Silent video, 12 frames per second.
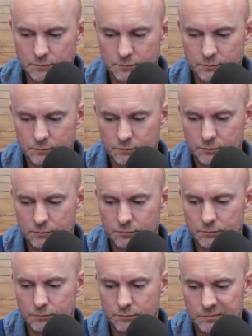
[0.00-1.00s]

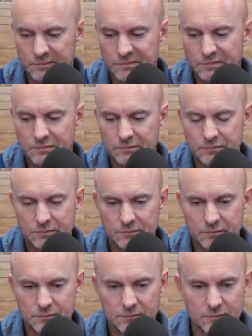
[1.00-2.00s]

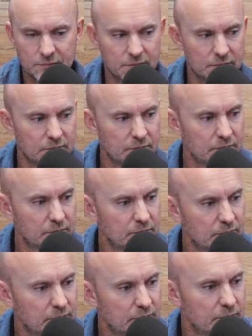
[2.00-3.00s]

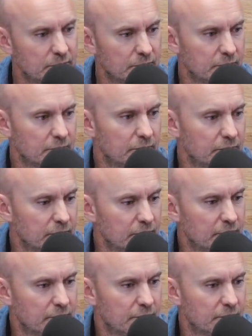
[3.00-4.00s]

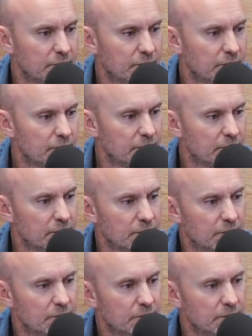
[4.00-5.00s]

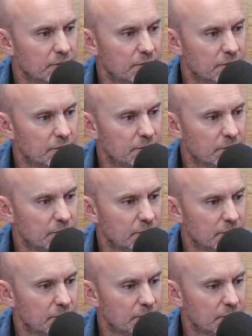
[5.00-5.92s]
(silent)